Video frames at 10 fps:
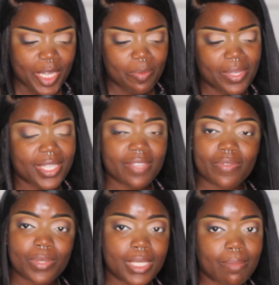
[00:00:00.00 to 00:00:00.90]
Because if
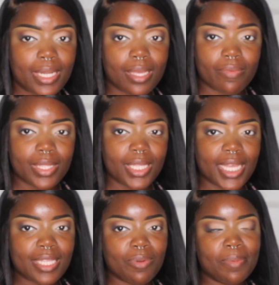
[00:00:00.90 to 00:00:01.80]
it was somebody I really
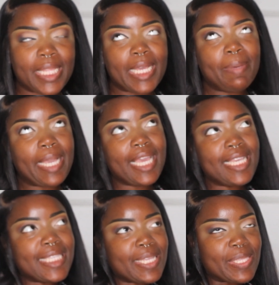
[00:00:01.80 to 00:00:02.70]
liked, I would have been like, oh yeah,
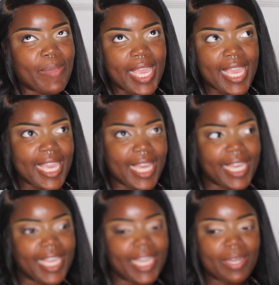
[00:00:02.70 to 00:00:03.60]
he's so sweet,
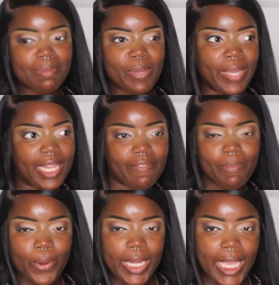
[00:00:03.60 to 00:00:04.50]
he calls me queen every
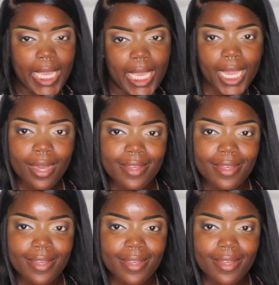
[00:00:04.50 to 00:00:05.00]
morning.